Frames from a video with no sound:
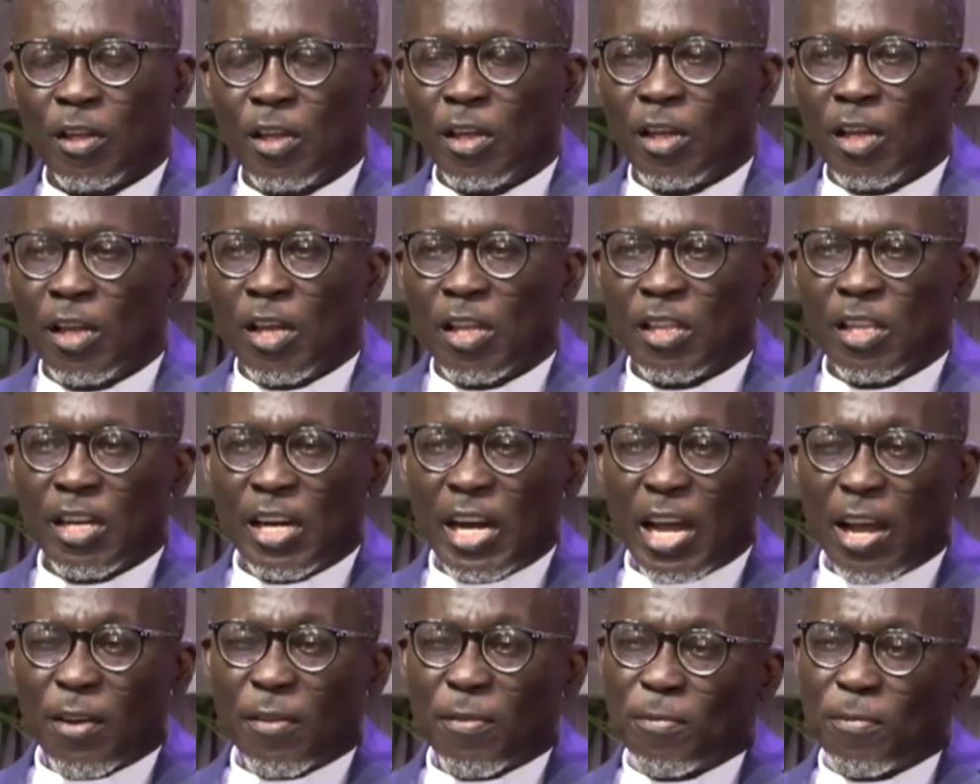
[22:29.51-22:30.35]
There are
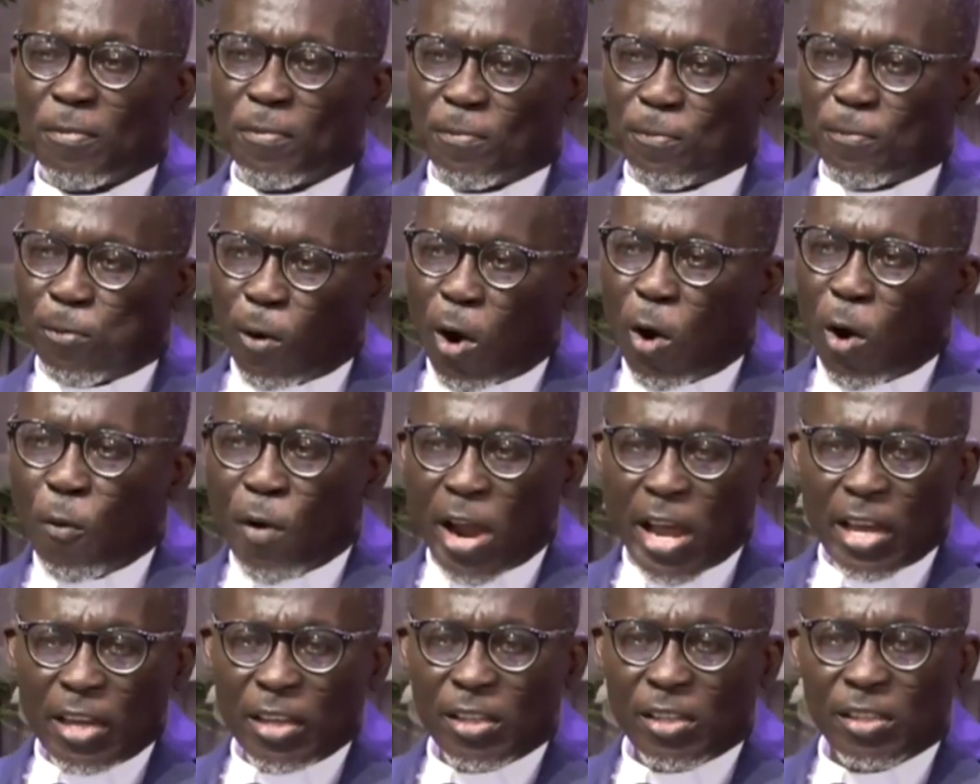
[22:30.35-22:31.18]
four
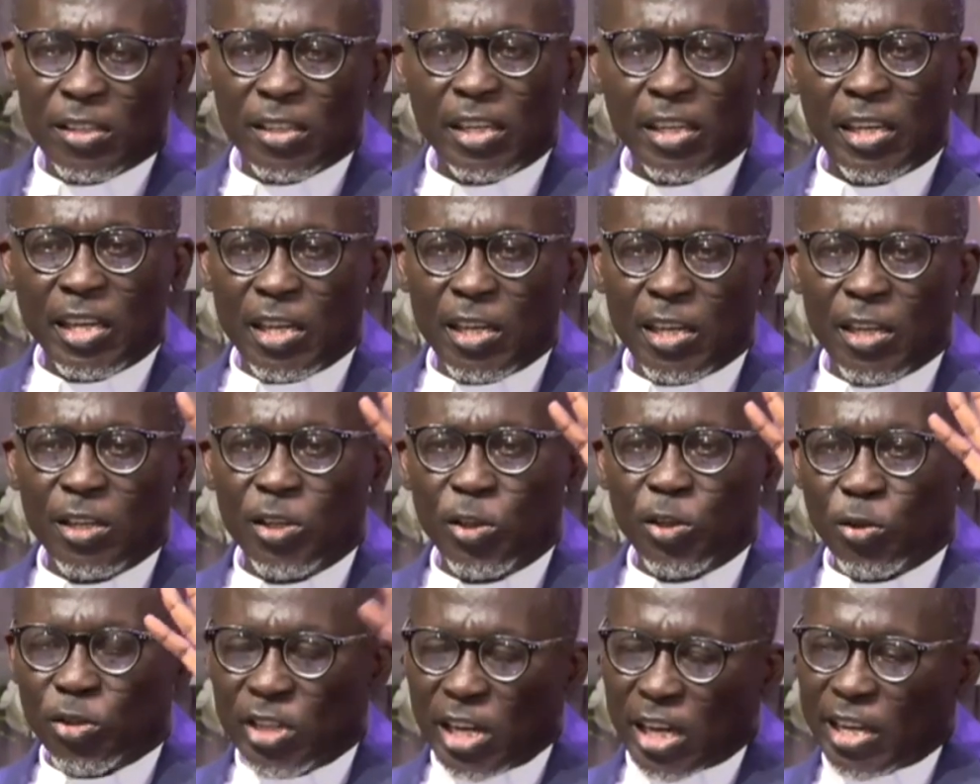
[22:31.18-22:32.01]
ways you
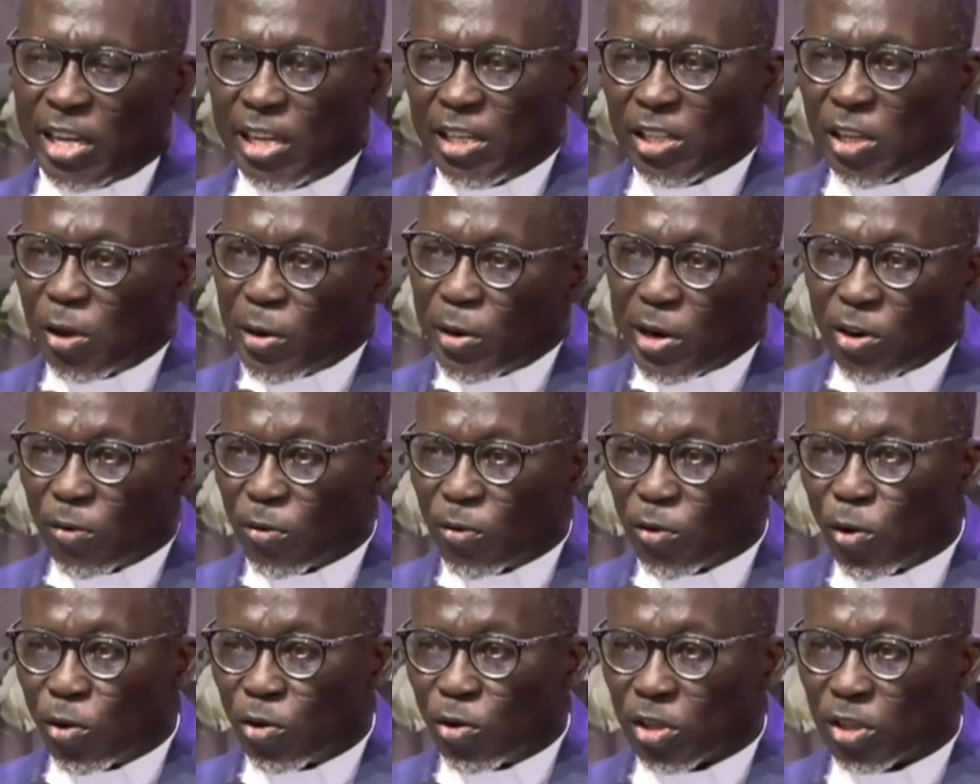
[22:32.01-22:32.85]
take in the Word of
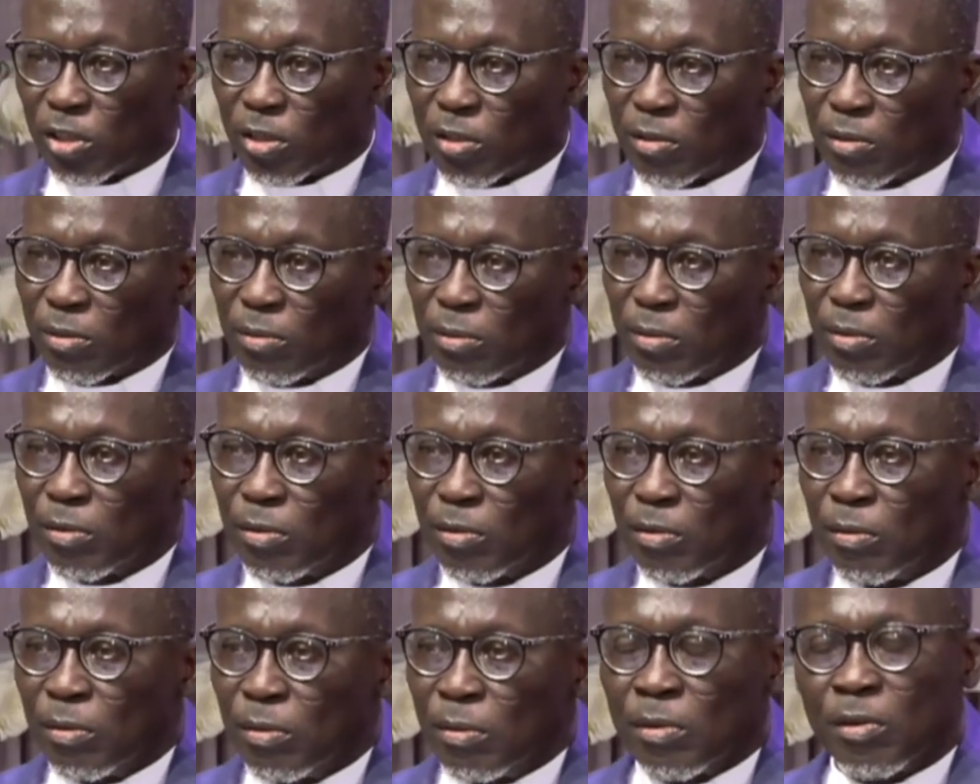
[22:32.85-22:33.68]
God.
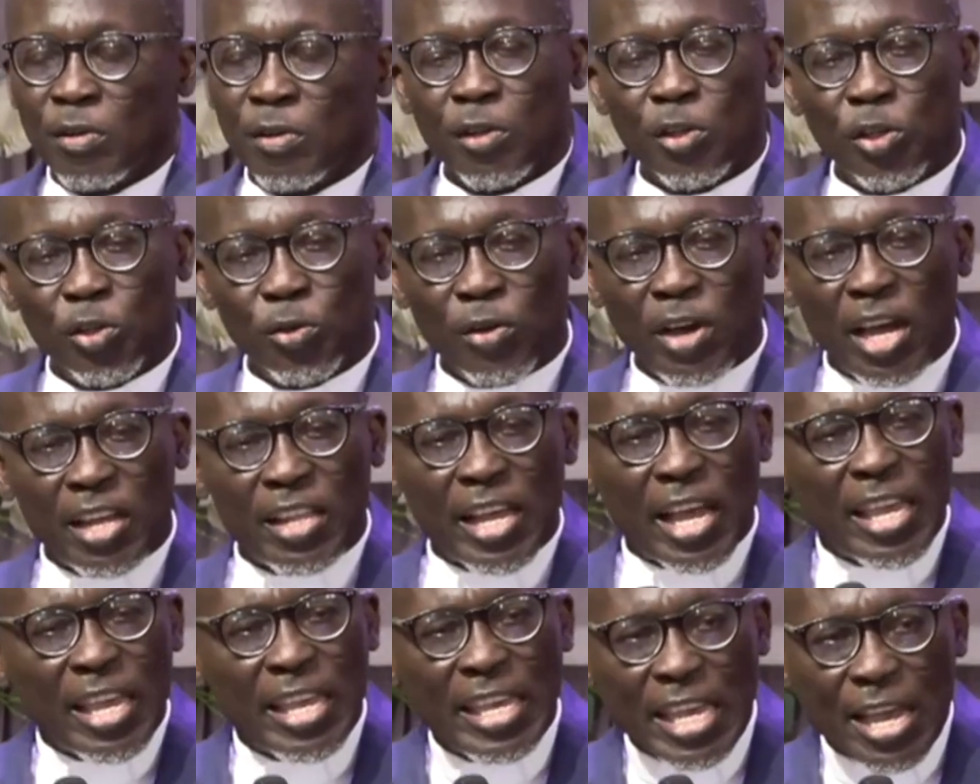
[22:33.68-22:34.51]
You either
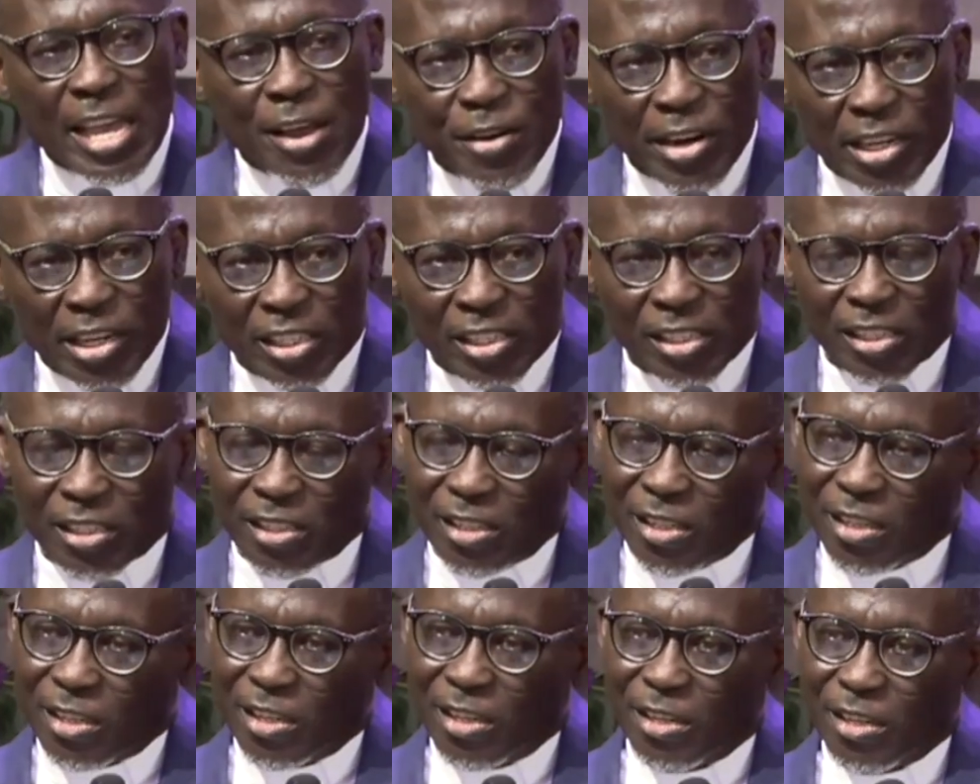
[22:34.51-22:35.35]
hear it,
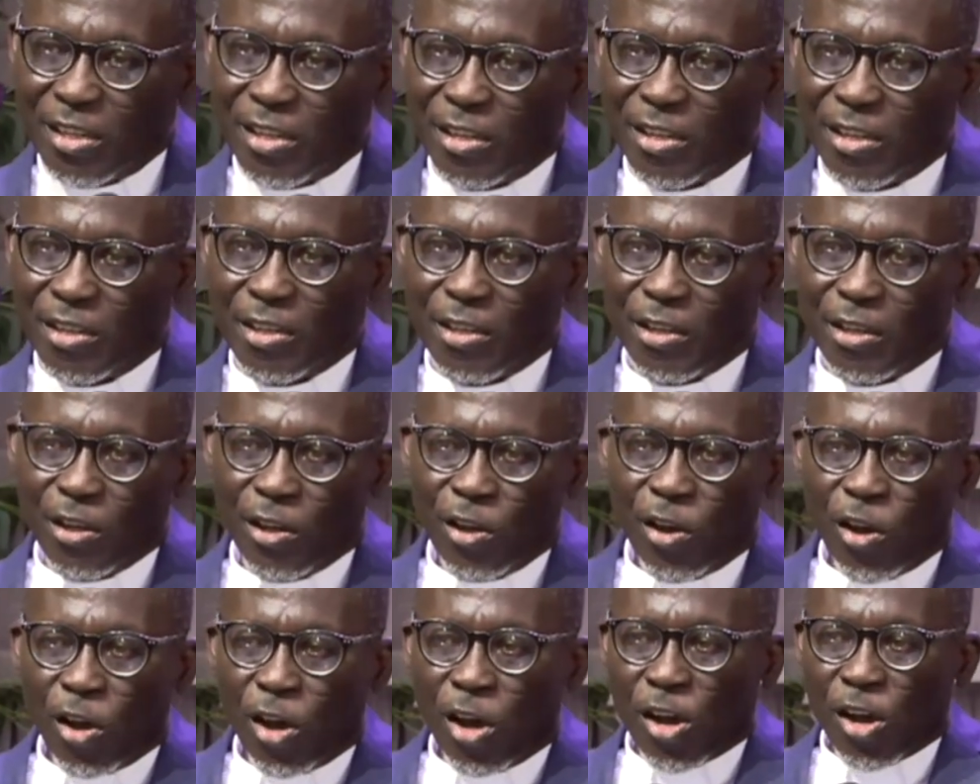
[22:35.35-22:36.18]

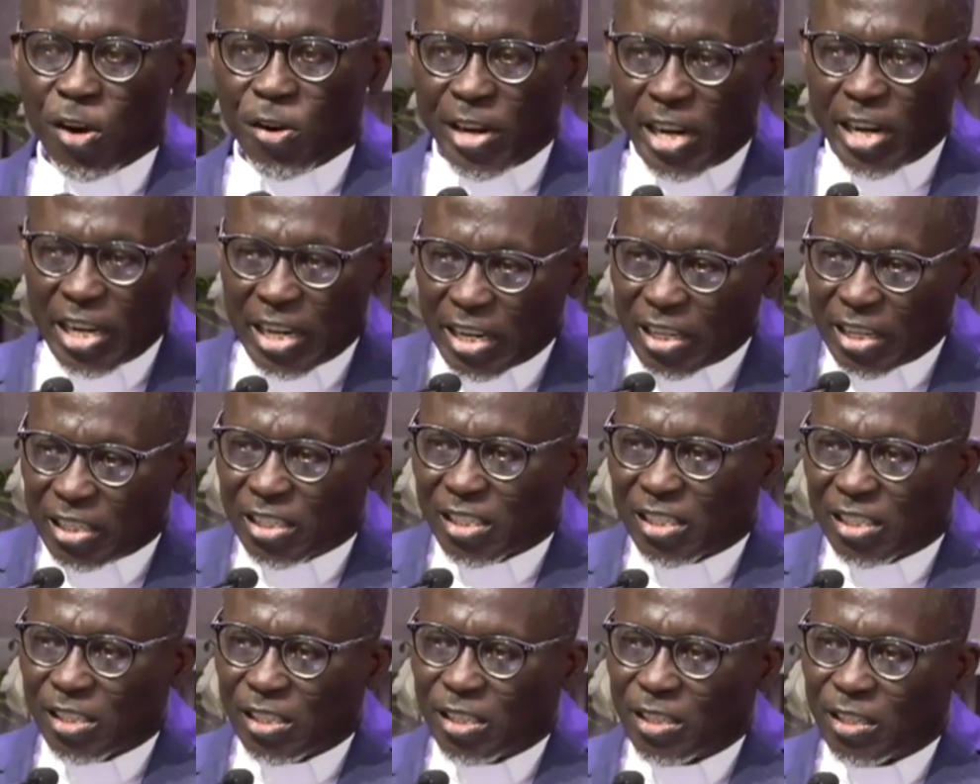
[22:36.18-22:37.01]
read it,
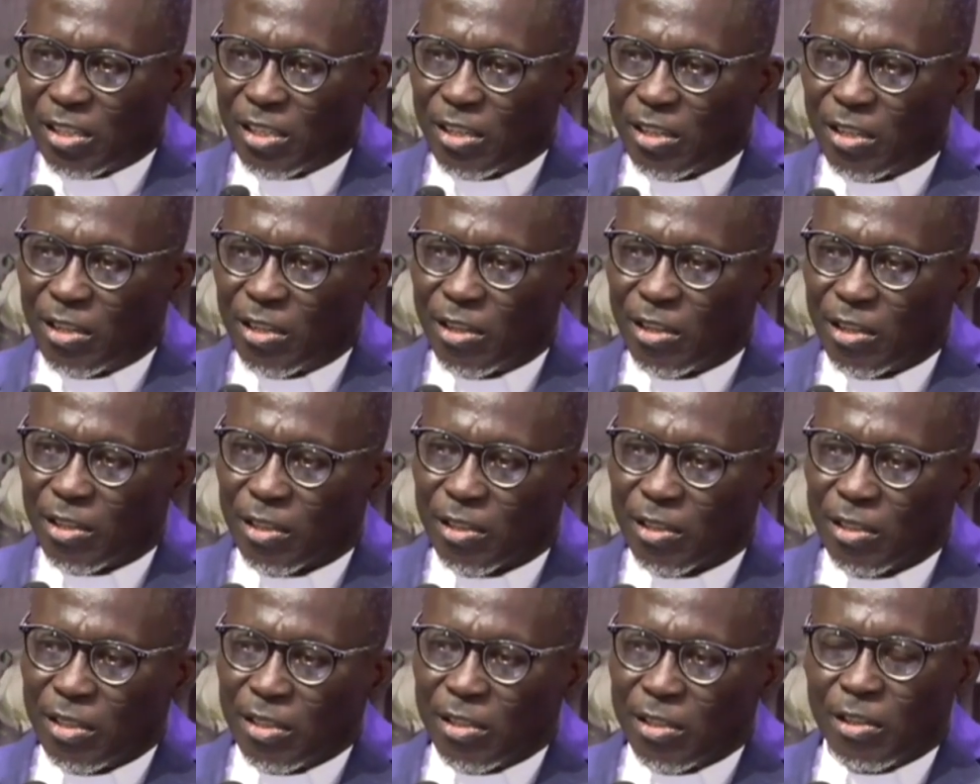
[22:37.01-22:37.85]

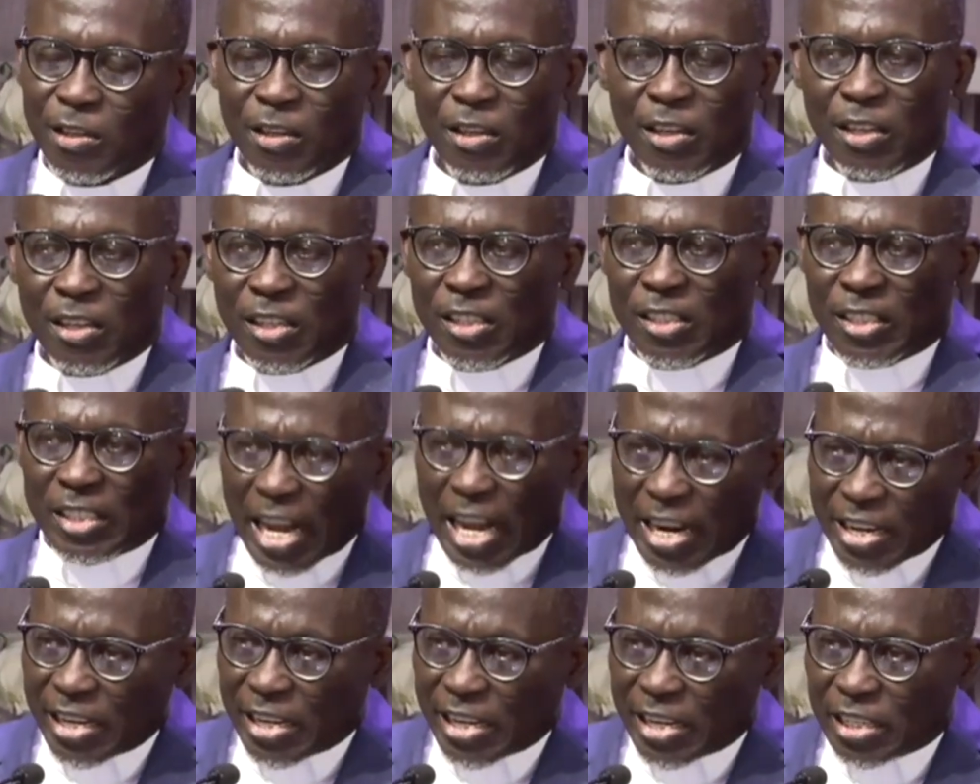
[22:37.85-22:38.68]

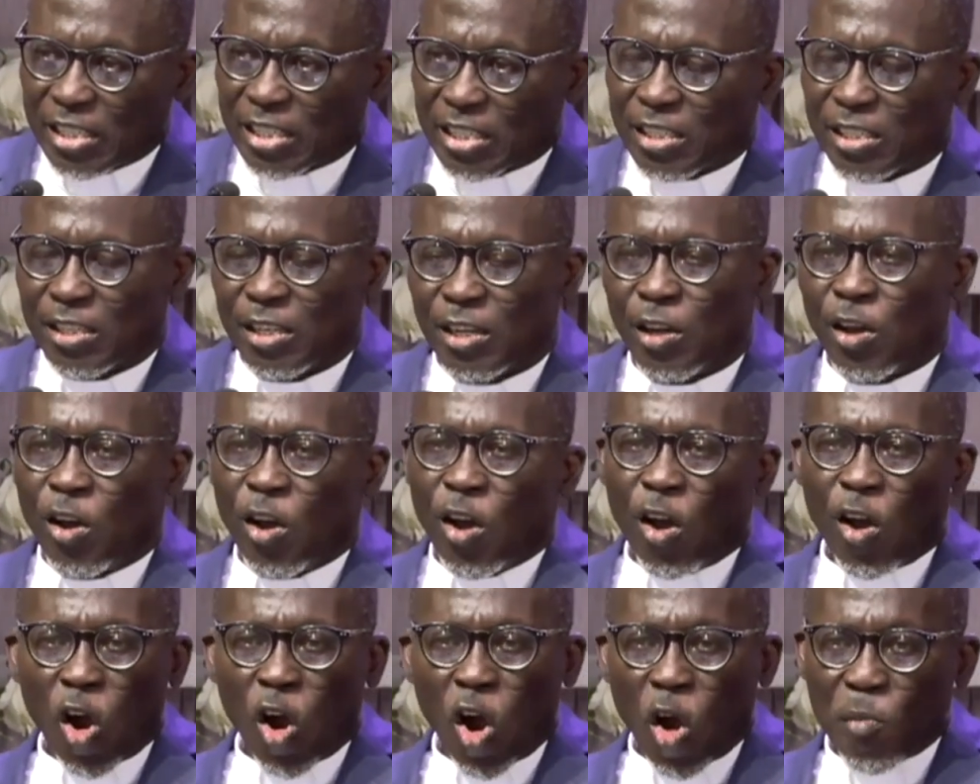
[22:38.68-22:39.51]
study it,
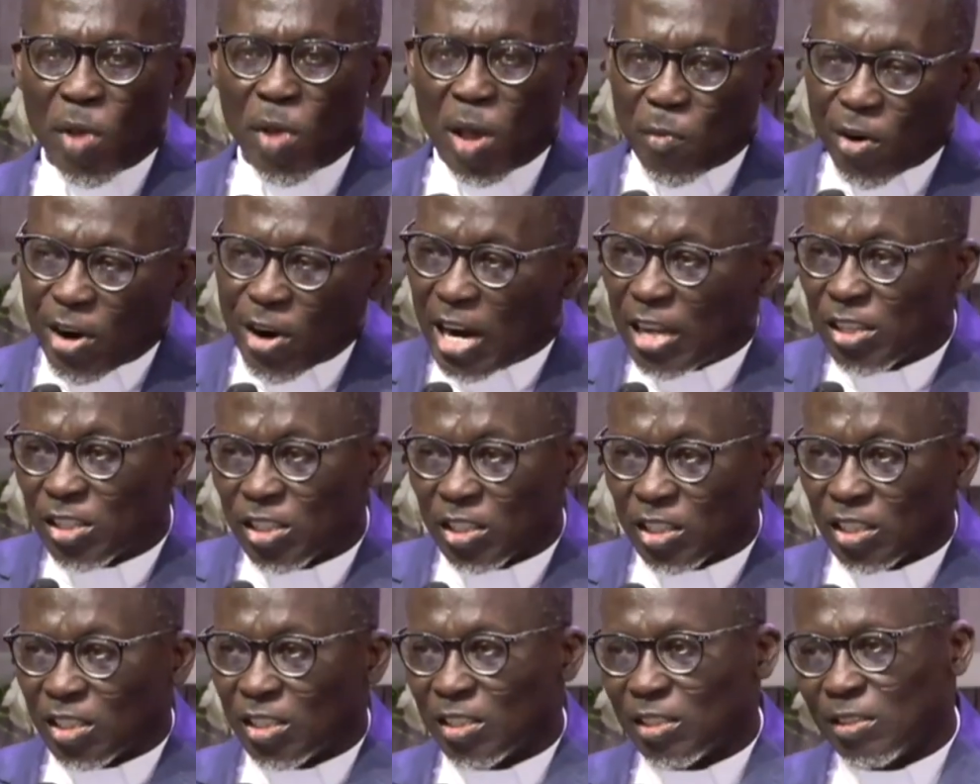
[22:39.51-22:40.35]
or memorize it.